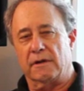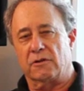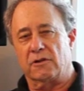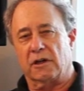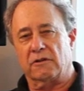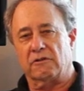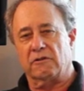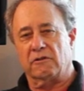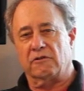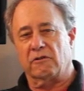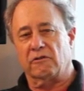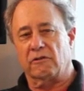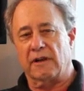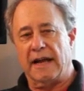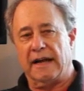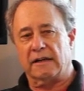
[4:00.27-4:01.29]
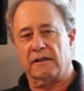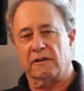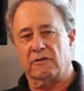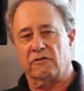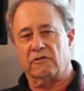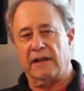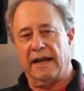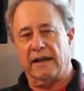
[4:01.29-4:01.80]
of Justice has enacted
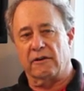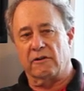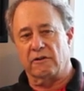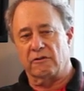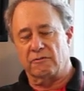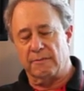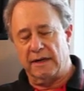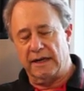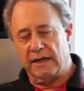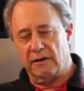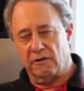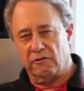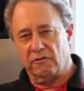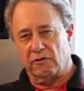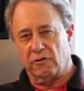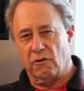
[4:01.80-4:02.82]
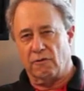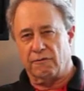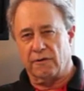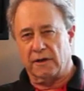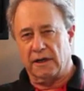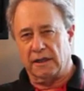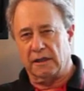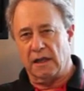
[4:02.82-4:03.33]
standards many years ago
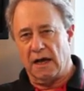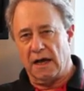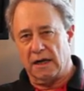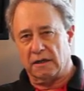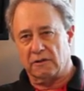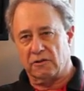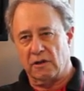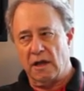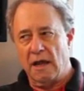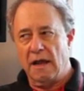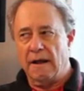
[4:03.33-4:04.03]
for gun locks.